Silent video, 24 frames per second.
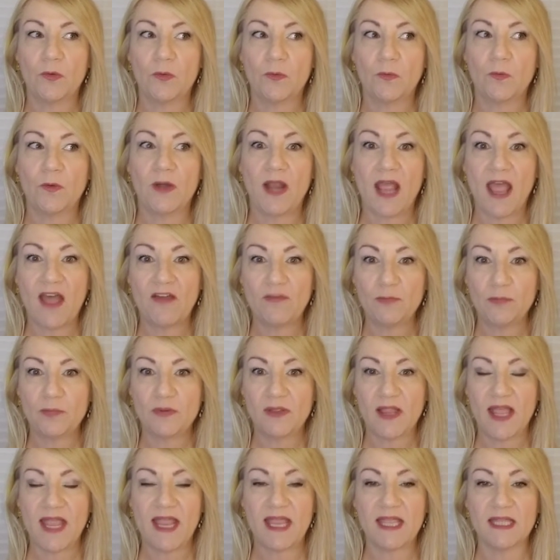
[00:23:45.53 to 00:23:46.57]
would have
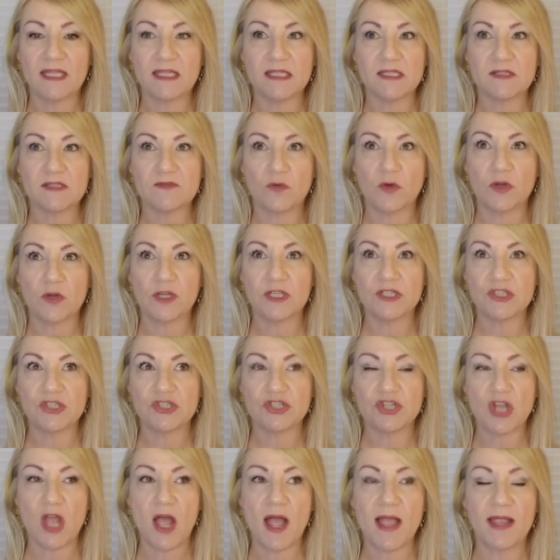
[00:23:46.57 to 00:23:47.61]
plans for his
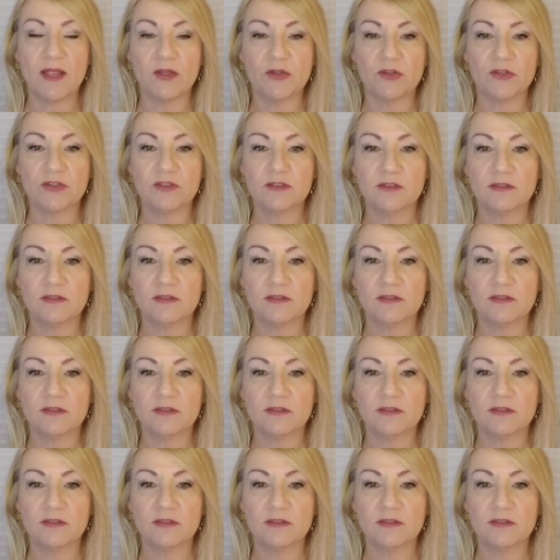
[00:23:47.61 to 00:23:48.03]
child?